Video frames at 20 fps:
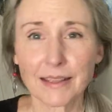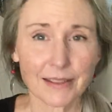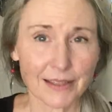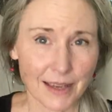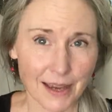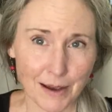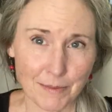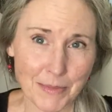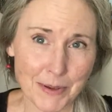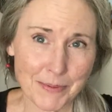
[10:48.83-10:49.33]

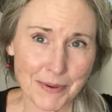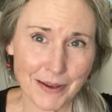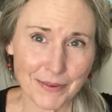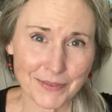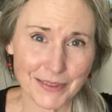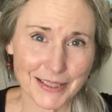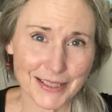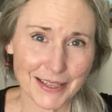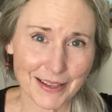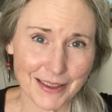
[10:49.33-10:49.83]
Yeah, maybe I'll have
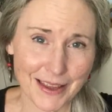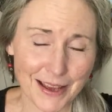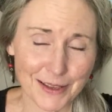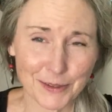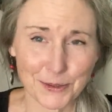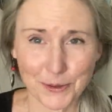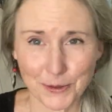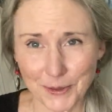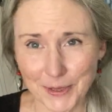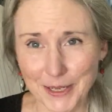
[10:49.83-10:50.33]
to tell that
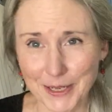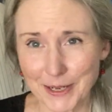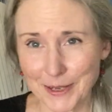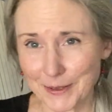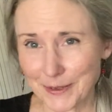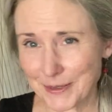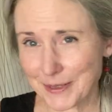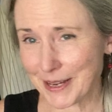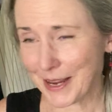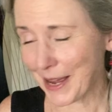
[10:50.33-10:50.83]
story
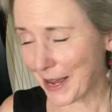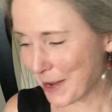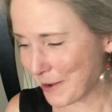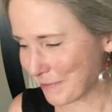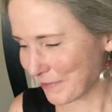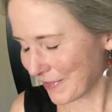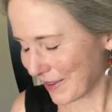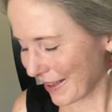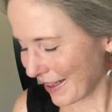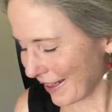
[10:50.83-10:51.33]
another
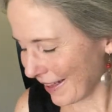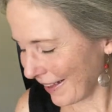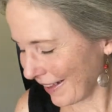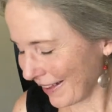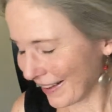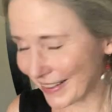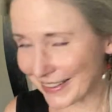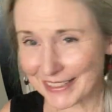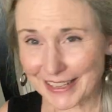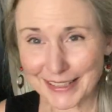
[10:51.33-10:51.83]
time,
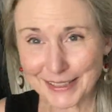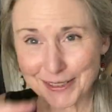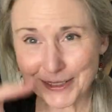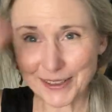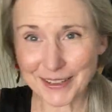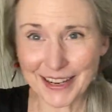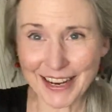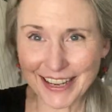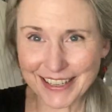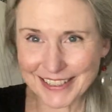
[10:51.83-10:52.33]
because that
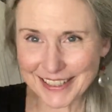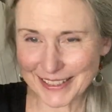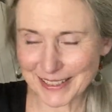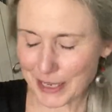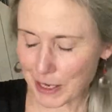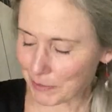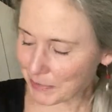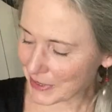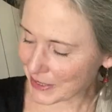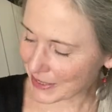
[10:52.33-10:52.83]
story has its
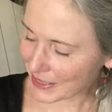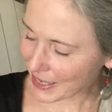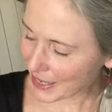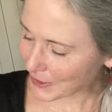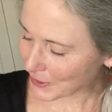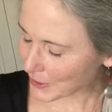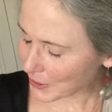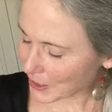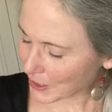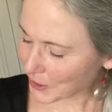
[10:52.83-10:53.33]
ups and
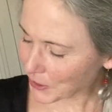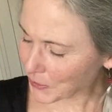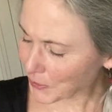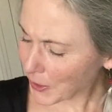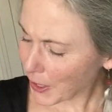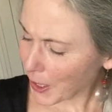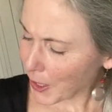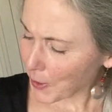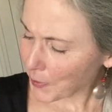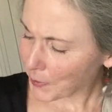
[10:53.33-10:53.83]
downs too.
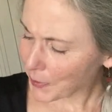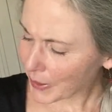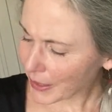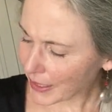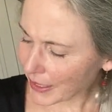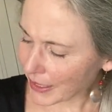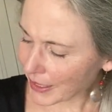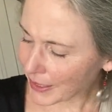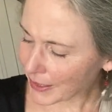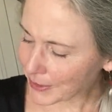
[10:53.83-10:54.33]

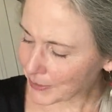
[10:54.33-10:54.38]
But